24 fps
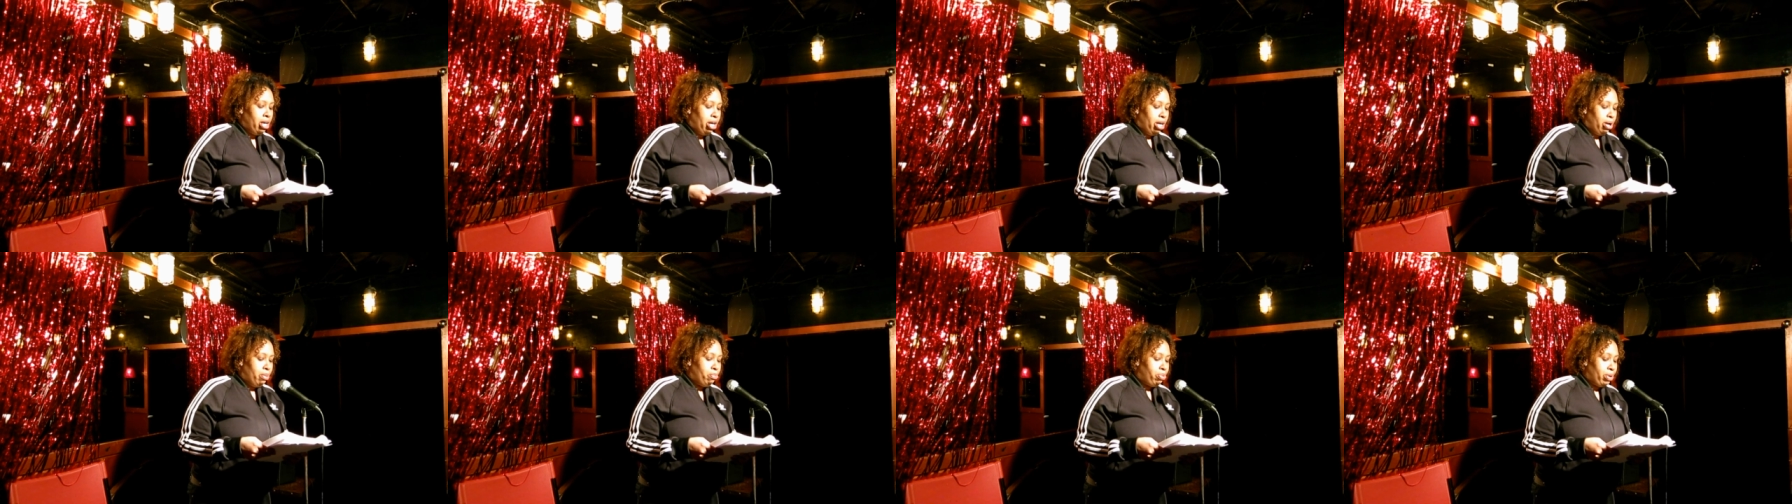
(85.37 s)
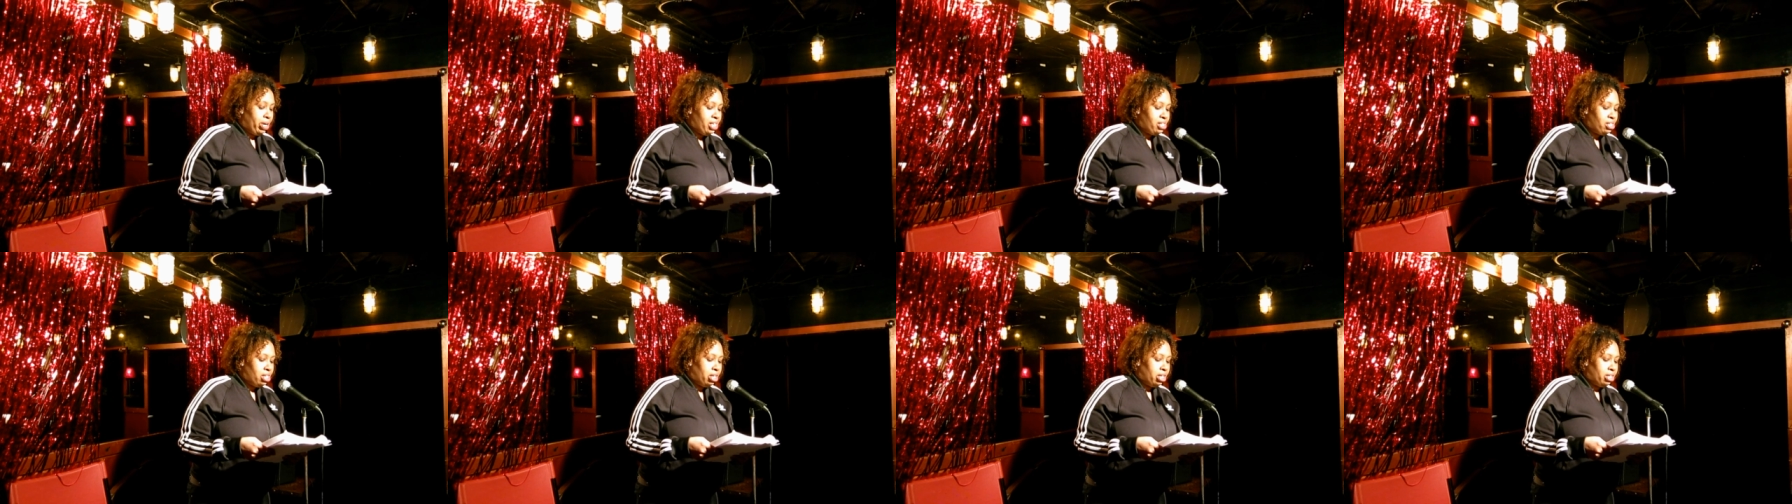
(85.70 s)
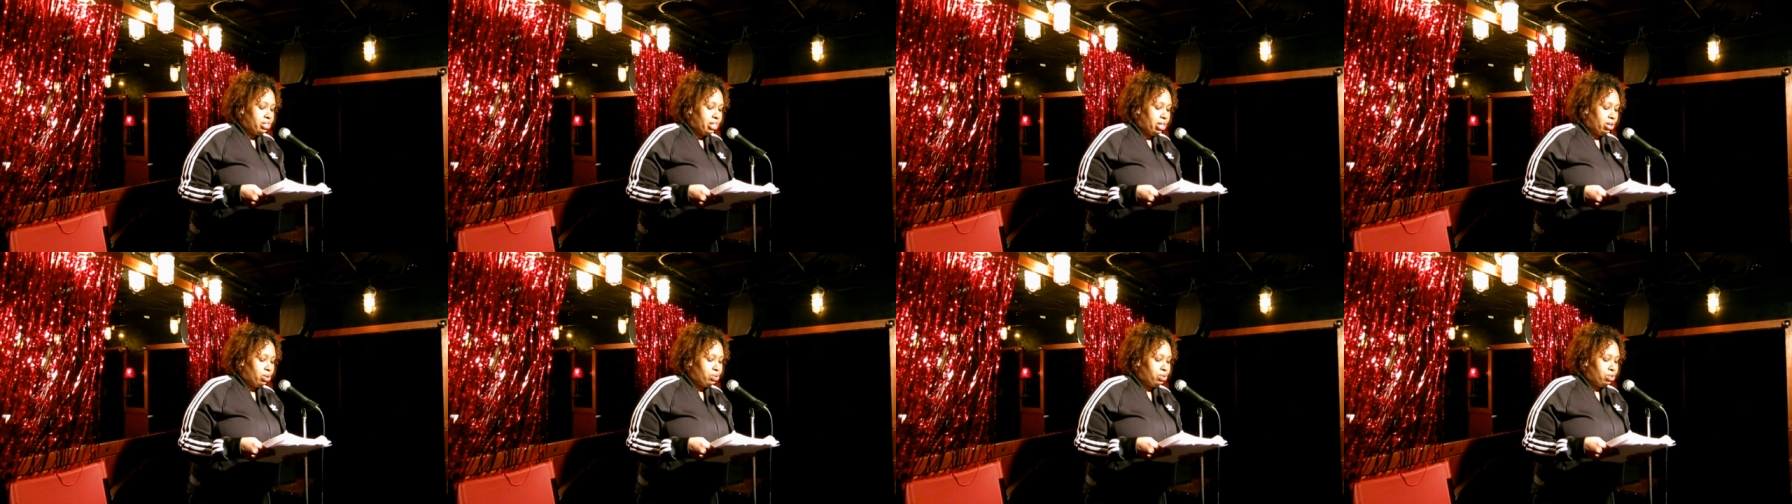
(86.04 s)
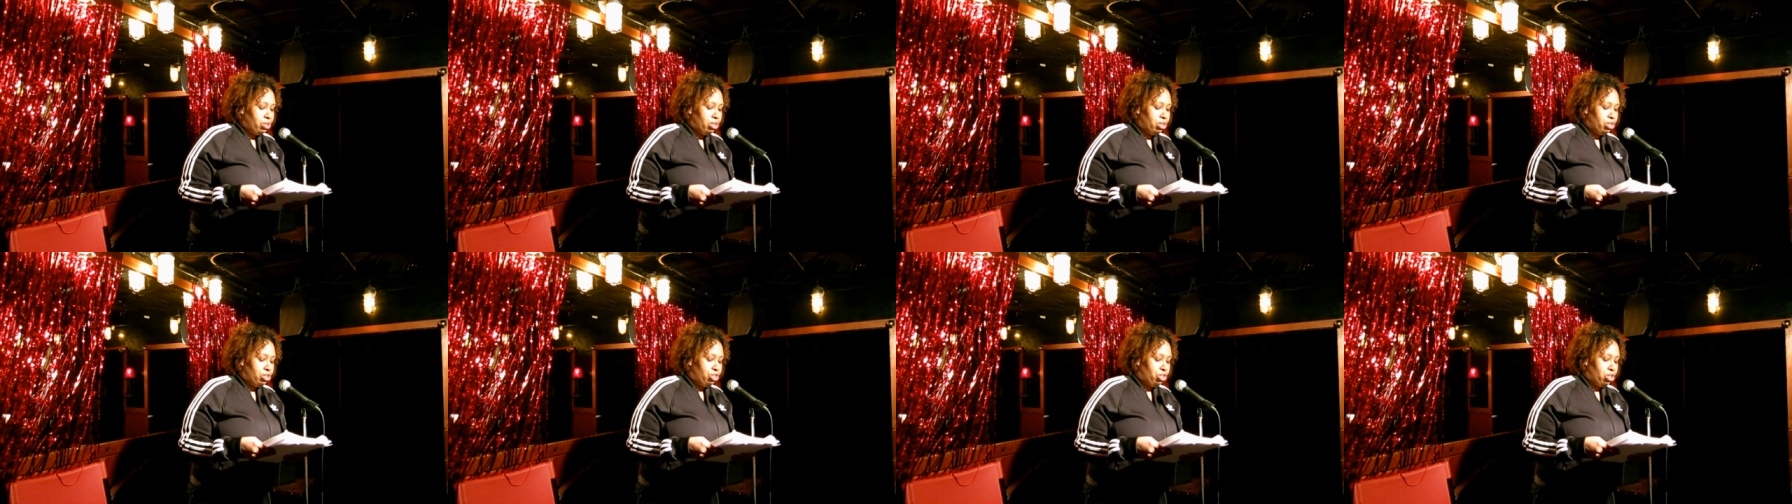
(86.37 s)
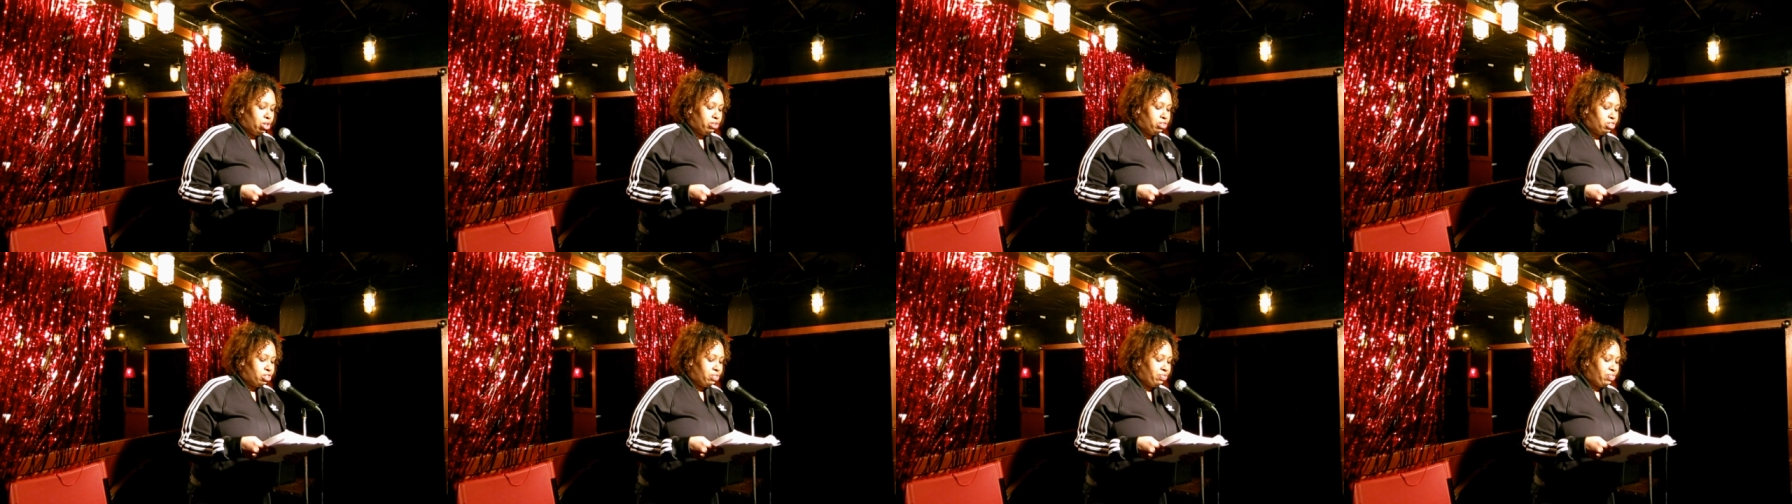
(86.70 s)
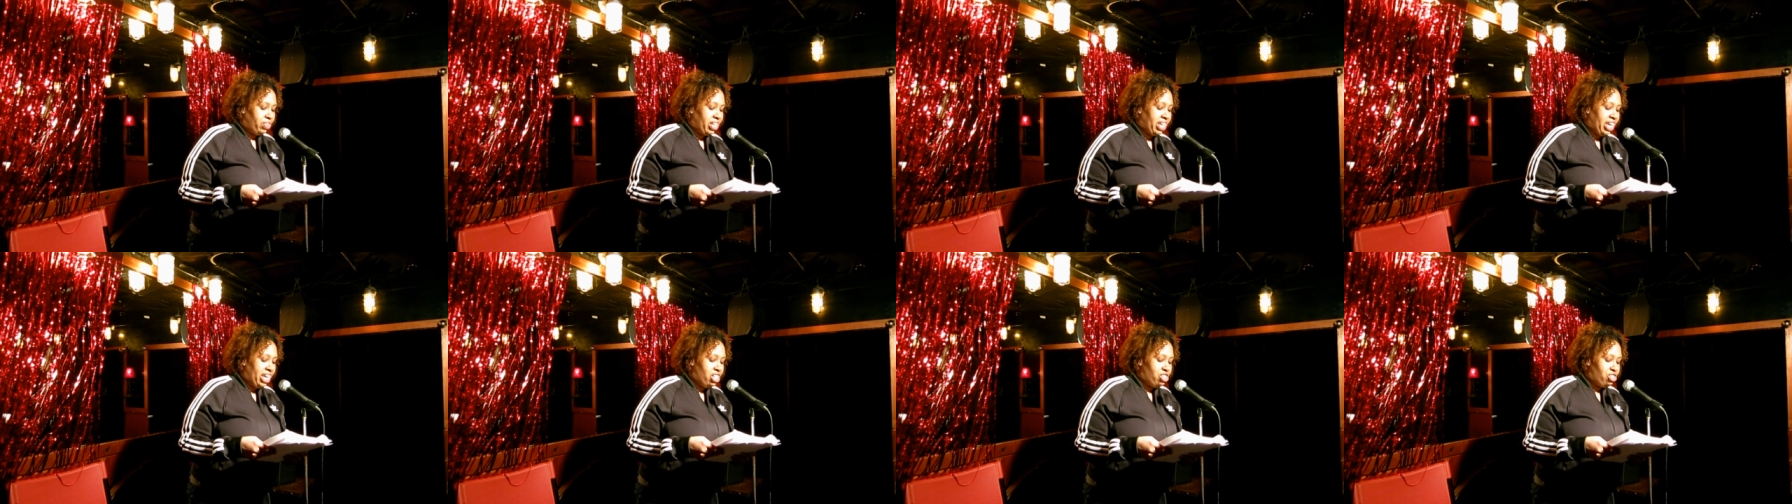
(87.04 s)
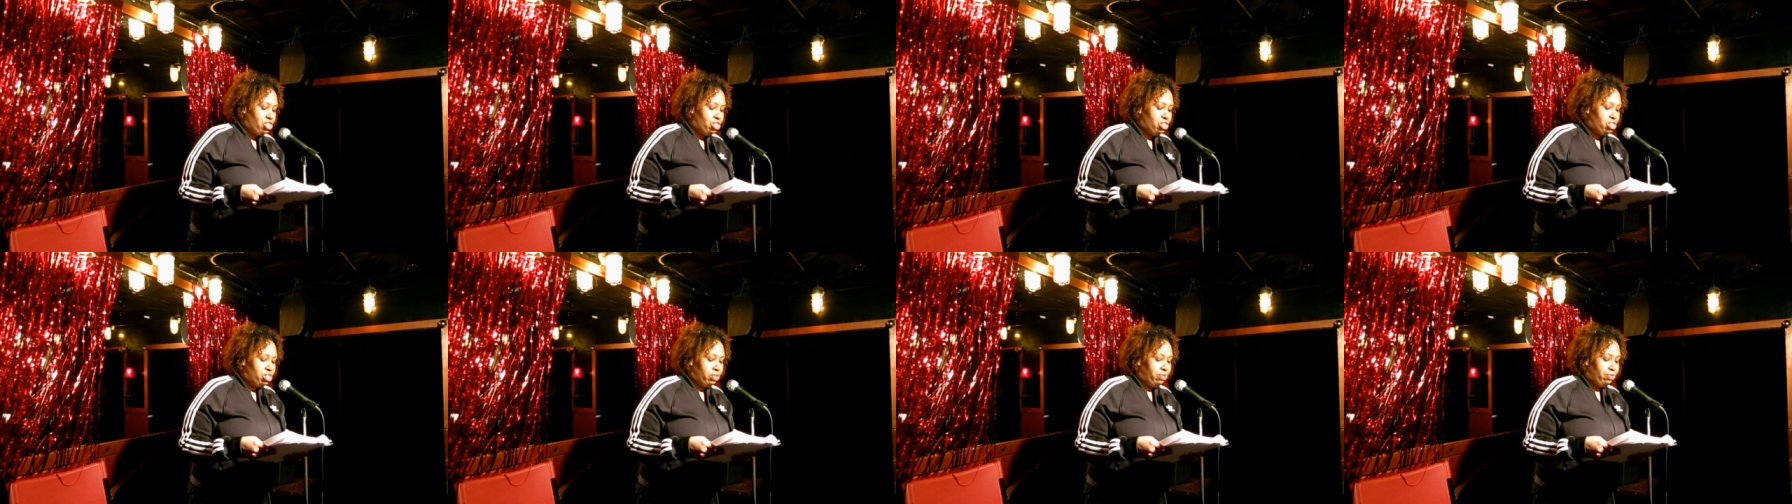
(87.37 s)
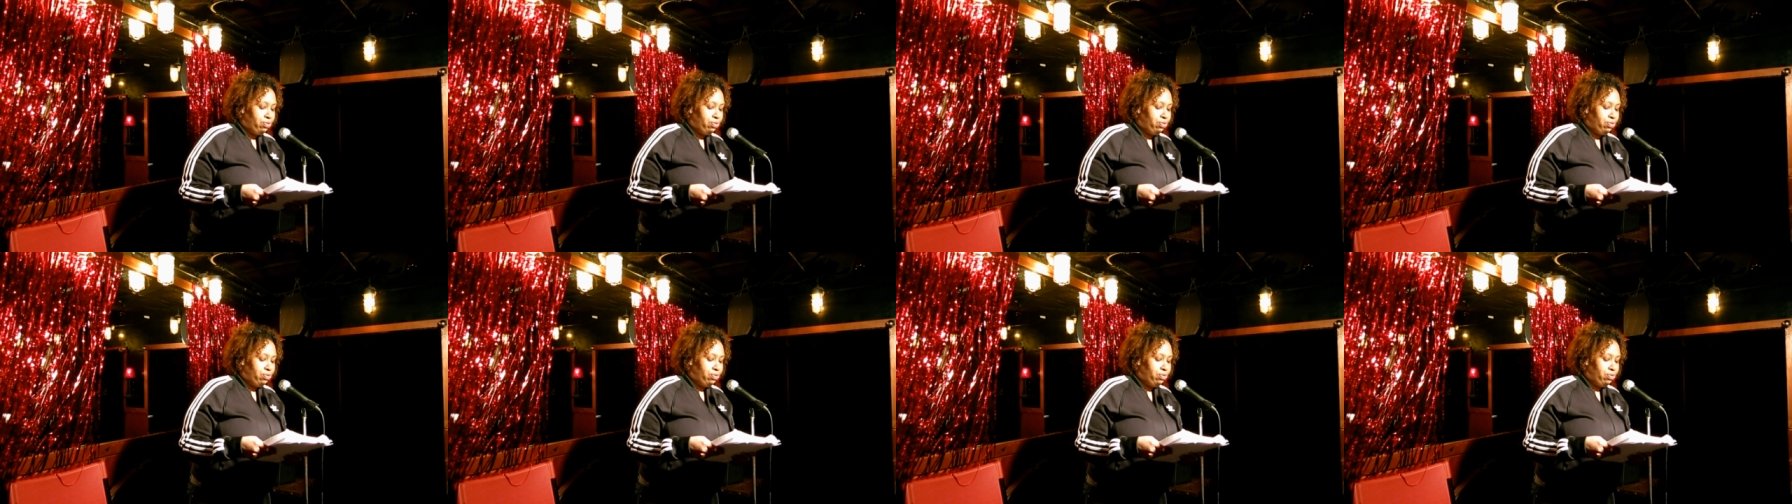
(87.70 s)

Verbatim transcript: embracing adulthood's justifications